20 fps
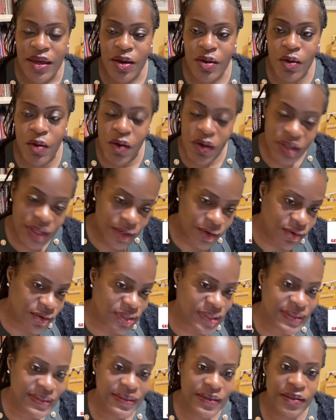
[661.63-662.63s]
all
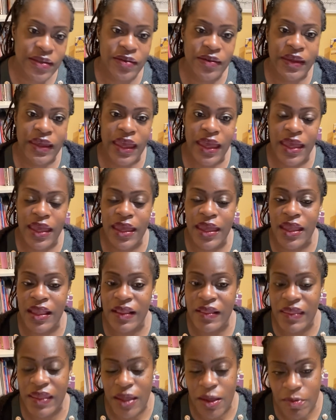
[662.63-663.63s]
across the
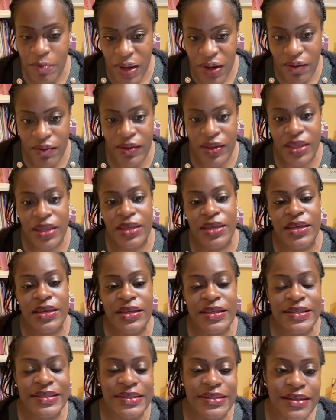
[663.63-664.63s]
UK, the
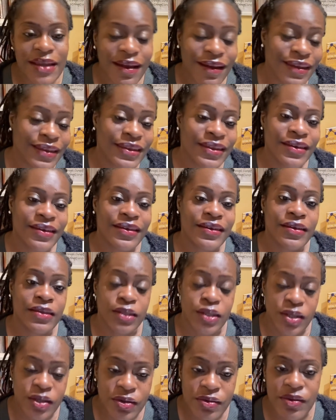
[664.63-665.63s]
Americas, China,
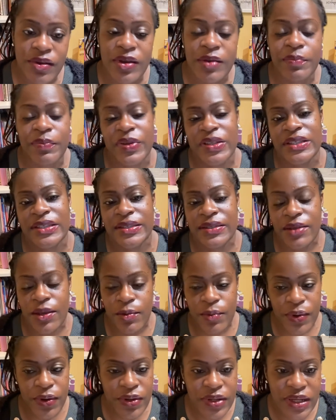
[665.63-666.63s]
Europe, and
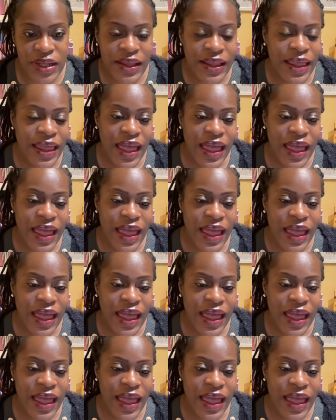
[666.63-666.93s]
so on,